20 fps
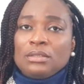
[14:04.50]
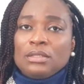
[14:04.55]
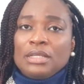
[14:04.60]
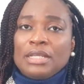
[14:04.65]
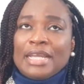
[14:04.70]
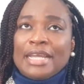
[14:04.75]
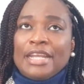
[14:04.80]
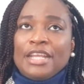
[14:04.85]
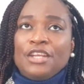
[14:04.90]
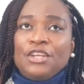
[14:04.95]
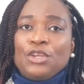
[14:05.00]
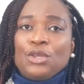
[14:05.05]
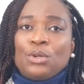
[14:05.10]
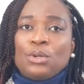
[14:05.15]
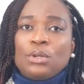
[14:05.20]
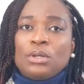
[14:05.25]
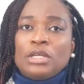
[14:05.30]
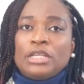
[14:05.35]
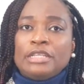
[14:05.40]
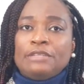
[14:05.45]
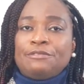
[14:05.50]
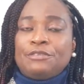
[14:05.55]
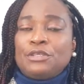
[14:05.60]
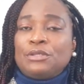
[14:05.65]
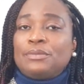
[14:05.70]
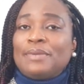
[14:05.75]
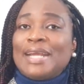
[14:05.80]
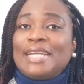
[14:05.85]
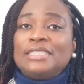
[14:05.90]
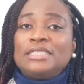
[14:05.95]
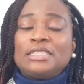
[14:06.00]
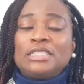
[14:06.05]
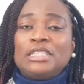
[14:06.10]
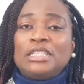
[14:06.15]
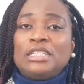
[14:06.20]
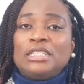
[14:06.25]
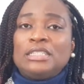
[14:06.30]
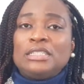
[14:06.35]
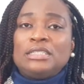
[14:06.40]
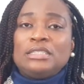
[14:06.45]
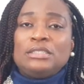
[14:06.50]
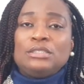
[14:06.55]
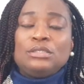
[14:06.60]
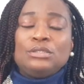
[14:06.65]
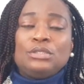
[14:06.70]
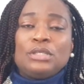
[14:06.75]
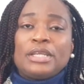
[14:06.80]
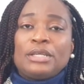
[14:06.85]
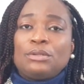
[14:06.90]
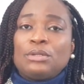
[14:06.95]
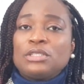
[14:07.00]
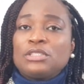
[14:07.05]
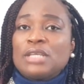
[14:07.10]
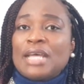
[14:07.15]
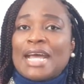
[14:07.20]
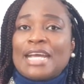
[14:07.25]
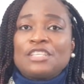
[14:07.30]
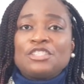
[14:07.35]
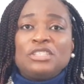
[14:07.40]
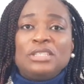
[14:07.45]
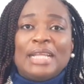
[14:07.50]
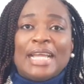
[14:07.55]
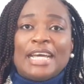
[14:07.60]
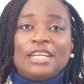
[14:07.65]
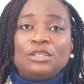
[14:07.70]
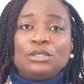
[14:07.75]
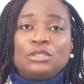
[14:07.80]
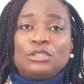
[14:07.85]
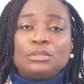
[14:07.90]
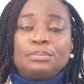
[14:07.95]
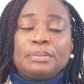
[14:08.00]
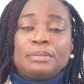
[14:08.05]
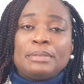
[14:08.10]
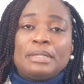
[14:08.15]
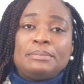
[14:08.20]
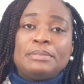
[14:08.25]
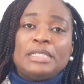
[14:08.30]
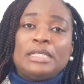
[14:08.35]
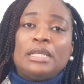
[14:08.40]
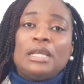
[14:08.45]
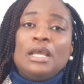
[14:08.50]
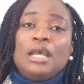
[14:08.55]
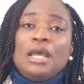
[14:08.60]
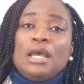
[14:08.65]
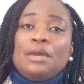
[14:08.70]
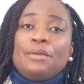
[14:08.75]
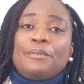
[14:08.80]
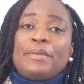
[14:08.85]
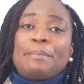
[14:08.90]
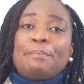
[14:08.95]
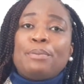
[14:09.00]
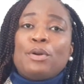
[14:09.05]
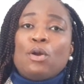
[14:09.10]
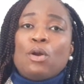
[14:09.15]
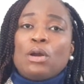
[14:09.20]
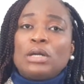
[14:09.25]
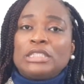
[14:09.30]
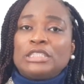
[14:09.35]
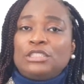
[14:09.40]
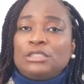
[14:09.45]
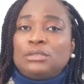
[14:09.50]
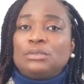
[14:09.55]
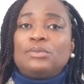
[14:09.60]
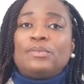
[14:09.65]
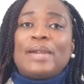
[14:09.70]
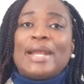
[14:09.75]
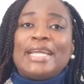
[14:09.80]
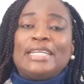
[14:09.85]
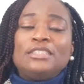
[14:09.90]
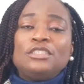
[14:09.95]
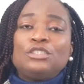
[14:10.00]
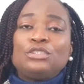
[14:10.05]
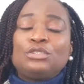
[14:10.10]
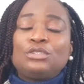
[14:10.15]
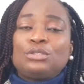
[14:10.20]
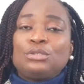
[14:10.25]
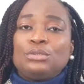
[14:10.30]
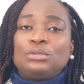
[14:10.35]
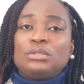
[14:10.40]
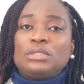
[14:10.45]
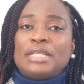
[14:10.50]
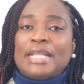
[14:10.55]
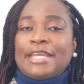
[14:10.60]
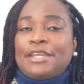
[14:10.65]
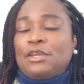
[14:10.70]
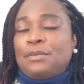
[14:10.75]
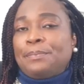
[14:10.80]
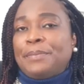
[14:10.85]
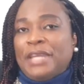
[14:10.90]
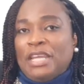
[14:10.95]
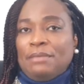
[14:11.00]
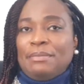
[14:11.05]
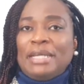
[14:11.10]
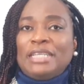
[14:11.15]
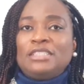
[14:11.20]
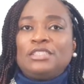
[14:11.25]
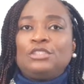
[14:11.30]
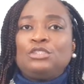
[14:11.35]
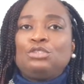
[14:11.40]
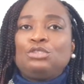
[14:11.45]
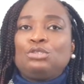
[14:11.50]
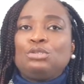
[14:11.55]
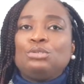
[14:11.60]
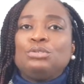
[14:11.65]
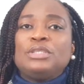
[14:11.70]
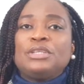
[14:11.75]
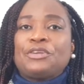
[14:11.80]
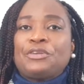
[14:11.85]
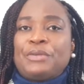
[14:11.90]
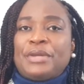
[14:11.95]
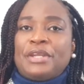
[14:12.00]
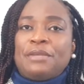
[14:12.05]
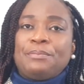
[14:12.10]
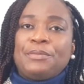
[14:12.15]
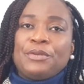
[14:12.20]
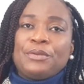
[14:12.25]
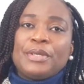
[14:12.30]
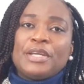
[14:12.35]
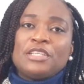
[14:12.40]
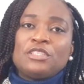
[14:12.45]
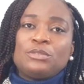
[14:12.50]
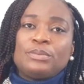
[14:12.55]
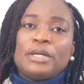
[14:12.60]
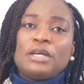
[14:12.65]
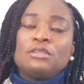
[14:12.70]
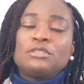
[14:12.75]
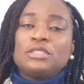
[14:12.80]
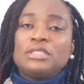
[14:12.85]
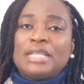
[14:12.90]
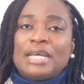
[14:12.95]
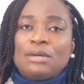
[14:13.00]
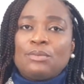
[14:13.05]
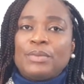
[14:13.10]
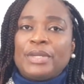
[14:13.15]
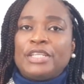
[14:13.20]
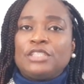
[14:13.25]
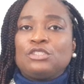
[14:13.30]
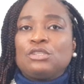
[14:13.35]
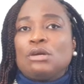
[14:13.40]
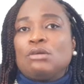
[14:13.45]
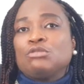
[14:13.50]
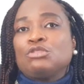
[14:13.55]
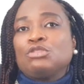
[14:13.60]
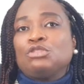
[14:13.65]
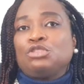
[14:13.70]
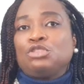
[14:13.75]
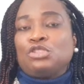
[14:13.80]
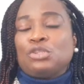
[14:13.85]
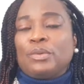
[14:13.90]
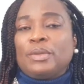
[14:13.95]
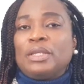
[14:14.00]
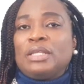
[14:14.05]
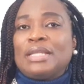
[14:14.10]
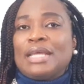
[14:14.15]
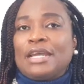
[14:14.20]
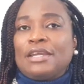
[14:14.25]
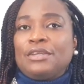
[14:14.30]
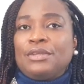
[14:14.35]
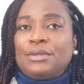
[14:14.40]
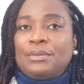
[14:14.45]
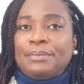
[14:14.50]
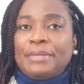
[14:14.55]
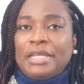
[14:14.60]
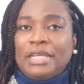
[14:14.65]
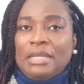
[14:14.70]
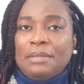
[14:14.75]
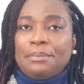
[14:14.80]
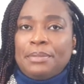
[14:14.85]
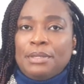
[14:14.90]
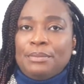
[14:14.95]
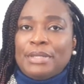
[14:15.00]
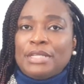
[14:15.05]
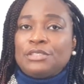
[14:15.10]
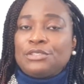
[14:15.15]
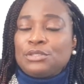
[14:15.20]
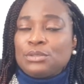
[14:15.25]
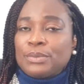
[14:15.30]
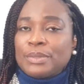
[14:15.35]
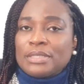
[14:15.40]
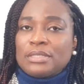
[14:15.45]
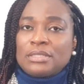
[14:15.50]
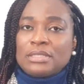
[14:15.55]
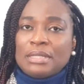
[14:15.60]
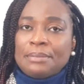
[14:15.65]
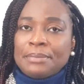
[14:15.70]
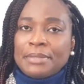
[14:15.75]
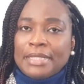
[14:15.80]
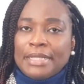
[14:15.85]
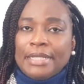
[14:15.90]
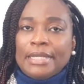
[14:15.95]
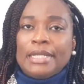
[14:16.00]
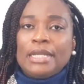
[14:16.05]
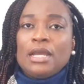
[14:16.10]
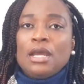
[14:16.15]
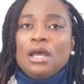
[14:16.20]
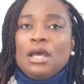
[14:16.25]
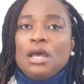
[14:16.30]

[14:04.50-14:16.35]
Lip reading: getting your, if you're renting, you can also ask your landlord to probably report your rent, to like your payments, to the credit bureau as well. So that way it's also showing that you're making payments towards something.